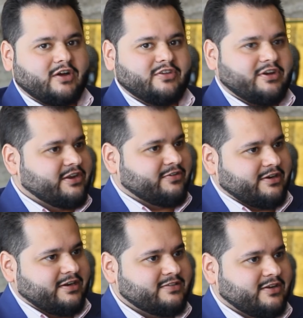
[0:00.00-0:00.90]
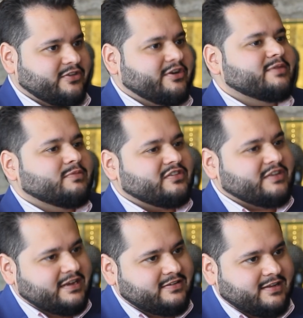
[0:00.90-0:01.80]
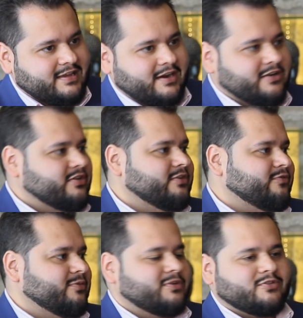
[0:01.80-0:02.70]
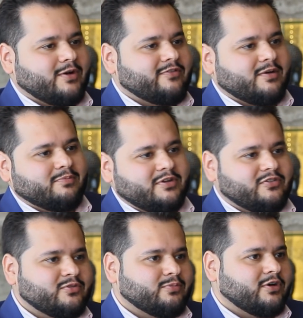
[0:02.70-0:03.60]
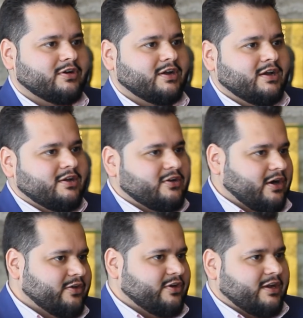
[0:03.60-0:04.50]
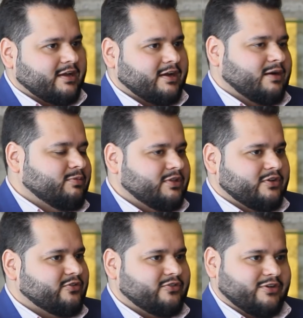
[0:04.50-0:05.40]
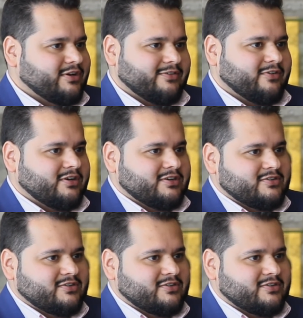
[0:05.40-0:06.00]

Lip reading: So are there any regrets? Are there any mistakes? Like, are there, from the 12 companies you bought, are there like a couple that you shouldn't have gone